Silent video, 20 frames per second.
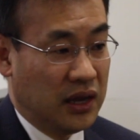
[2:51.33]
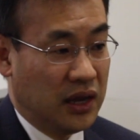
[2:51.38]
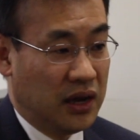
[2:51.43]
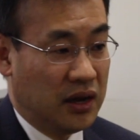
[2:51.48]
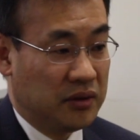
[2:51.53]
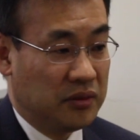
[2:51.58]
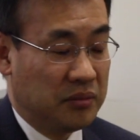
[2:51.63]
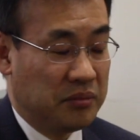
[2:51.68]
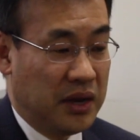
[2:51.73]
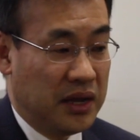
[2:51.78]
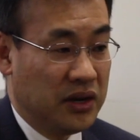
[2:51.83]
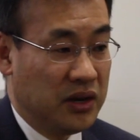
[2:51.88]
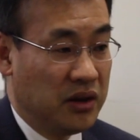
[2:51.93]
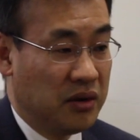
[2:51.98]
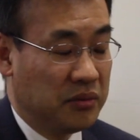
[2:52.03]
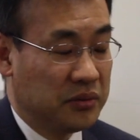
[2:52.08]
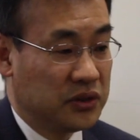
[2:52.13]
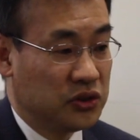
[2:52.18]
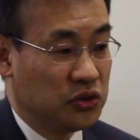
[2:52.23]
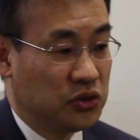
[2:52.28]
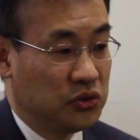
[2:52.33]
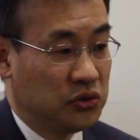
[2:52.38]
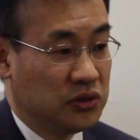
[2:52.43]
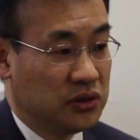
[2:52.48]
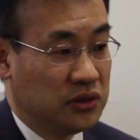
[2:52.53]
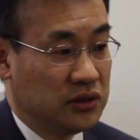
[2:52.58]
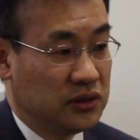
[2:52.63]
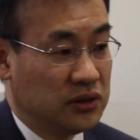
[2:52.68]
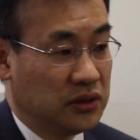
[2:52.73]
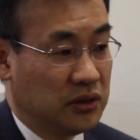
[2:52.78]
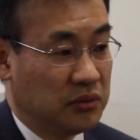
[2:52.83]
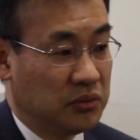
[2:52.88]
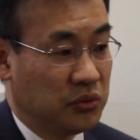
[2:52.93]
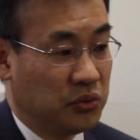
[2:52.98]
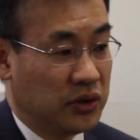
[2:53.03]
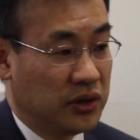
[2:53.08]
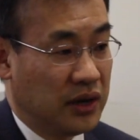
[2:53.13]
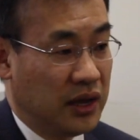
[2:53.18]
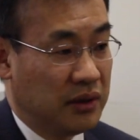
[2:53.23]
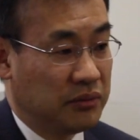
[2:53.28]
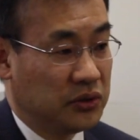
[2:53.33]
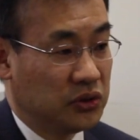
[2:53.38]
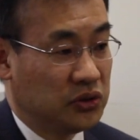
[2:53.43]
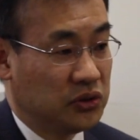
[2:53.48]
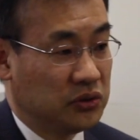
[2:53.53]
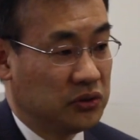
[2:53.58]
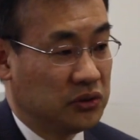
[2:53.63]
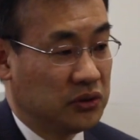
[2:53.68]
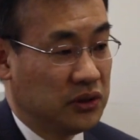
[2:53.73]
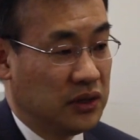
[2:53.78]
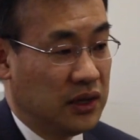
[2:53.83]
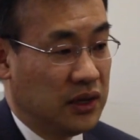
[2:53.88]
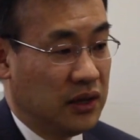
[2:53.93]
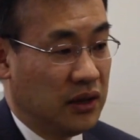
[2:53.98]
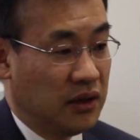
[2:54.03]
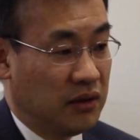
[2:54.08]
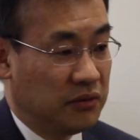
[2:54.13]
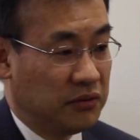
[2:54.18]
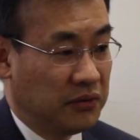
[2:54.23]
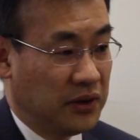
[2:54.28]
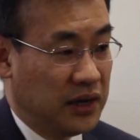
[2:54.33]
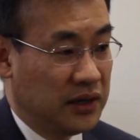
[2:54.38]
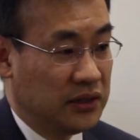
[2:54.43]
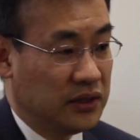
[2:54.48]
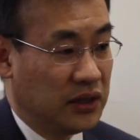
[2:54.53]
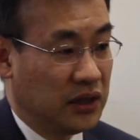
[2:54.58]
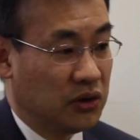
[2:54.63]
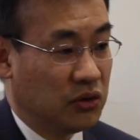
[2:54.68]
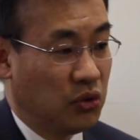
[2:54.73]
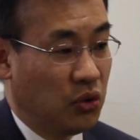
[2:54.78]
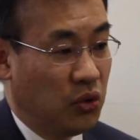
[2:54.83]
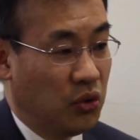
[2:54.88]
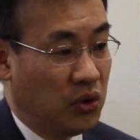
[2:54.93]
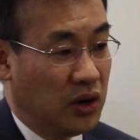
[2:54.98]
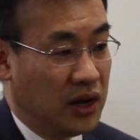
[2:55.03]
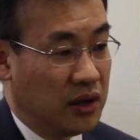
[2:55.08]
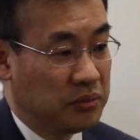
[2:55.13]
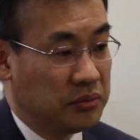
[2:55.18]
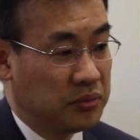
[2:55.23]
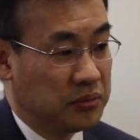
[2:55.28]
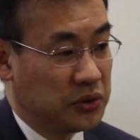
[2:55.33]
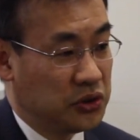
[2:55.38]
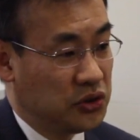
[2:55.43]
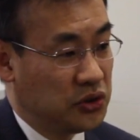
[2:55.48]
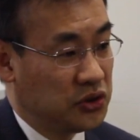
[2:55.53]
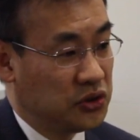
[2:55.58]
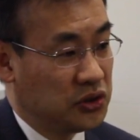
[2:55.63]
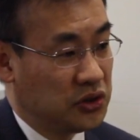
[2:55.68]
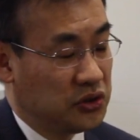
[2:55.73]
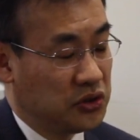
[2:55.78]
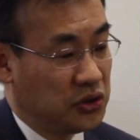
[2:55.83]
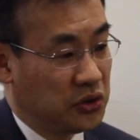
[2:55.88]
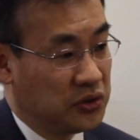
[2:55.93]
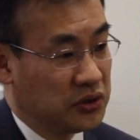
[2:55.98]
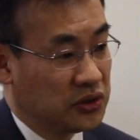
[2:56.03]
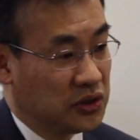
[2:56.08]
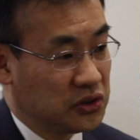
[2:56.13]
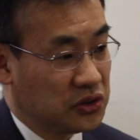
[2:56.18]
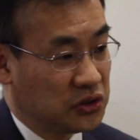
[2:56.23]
And many of our students were able to find a co-op position during the